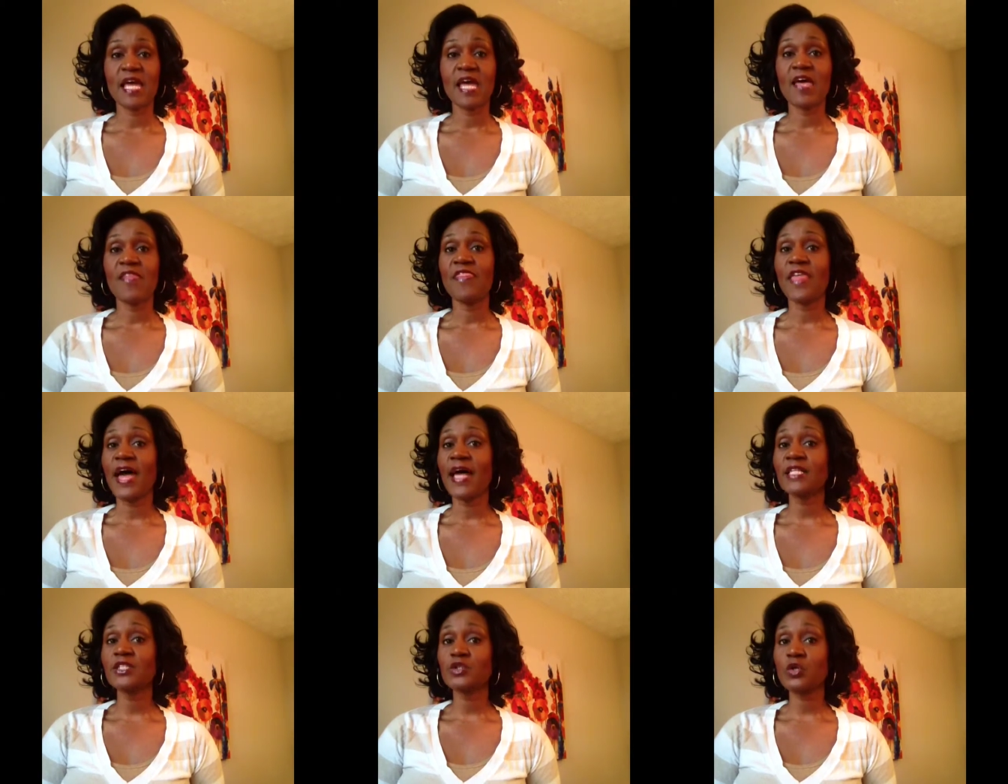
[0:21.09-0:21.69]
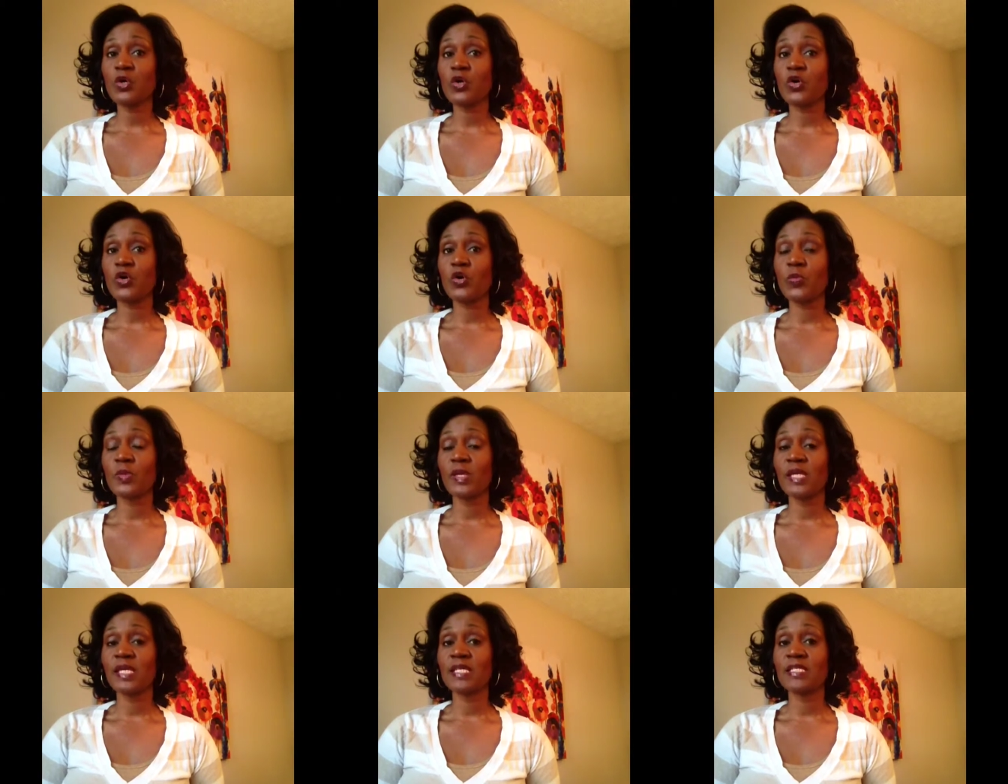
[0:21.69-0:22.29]
and that
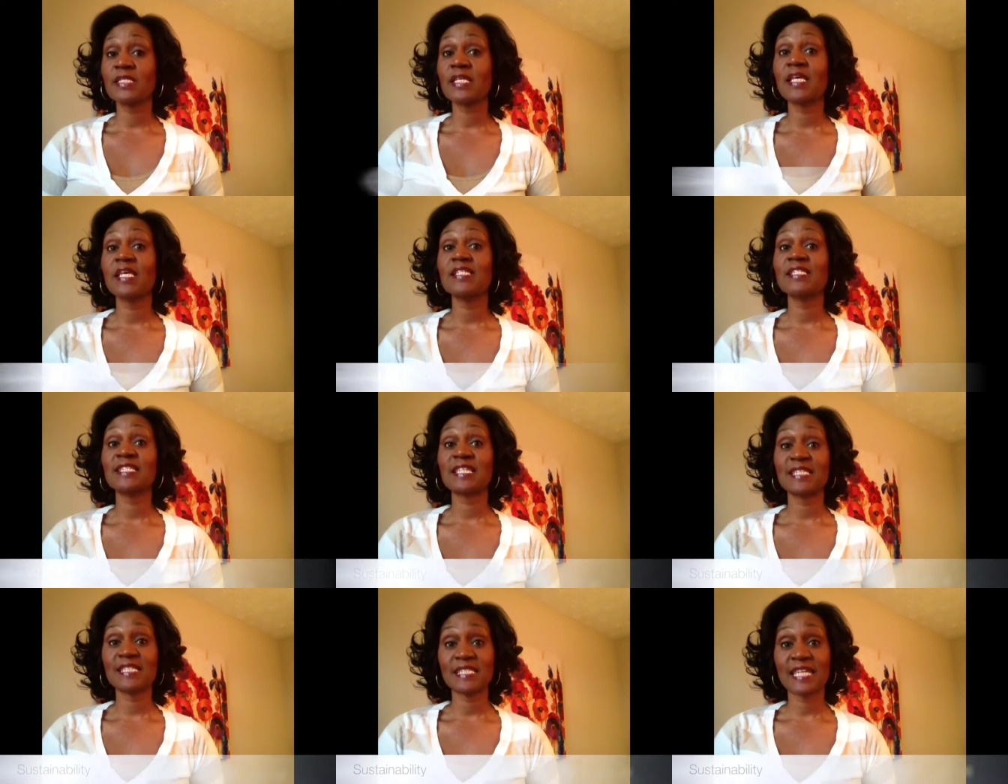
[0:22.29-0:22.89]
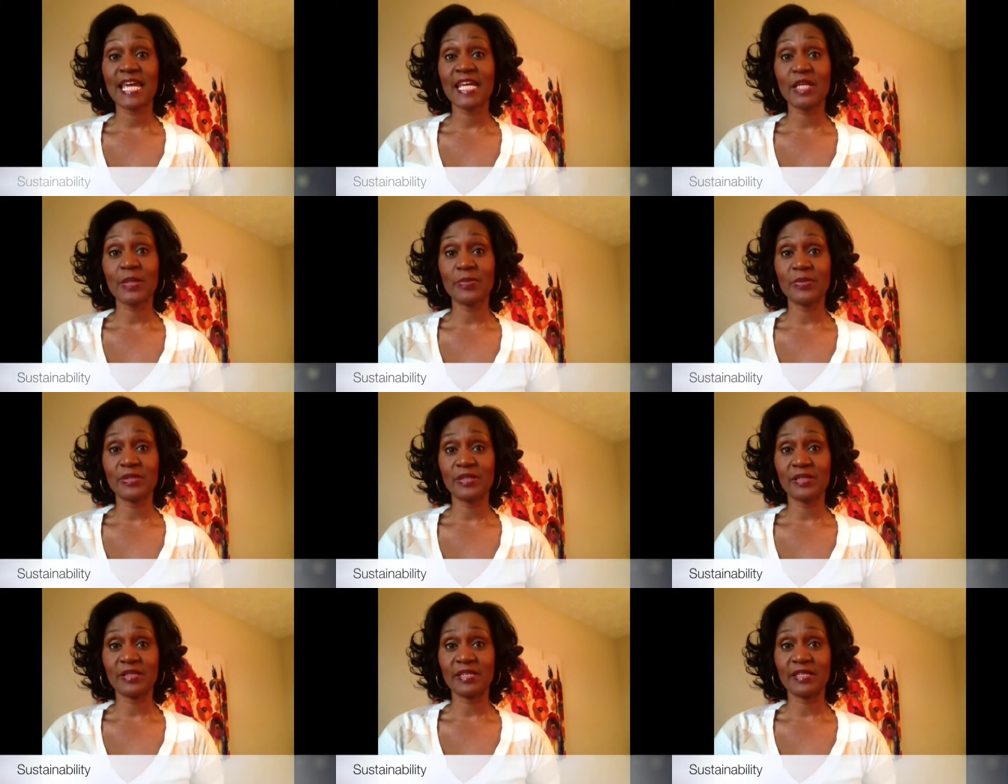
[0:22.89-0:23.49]
term is
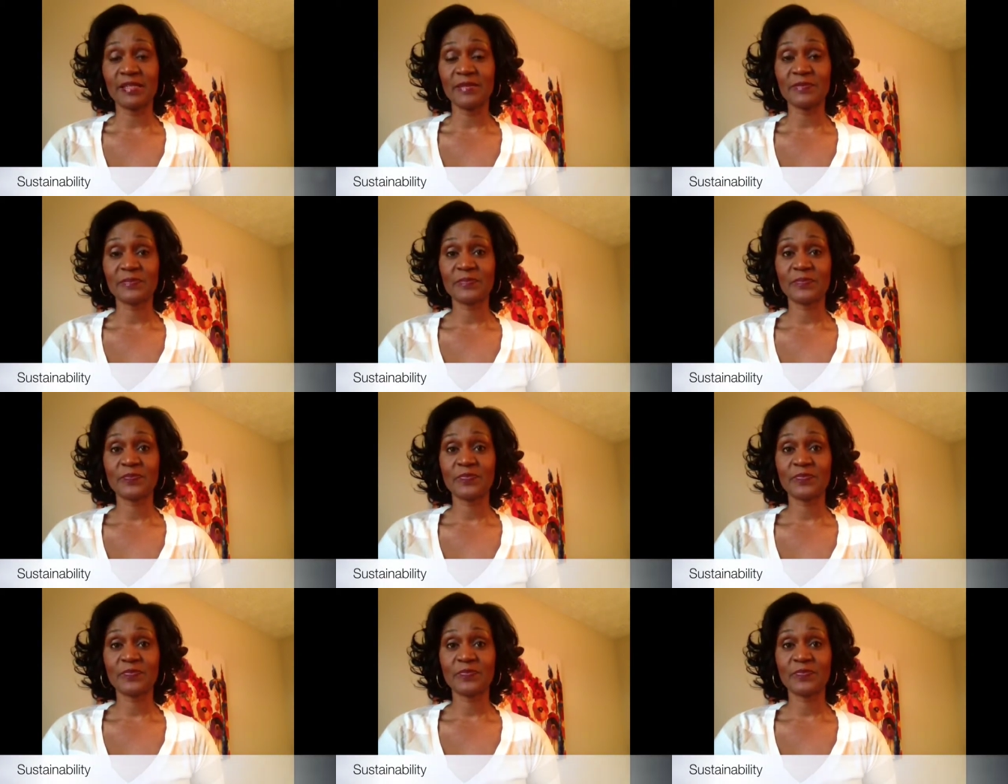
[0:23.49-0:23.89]
sustainability.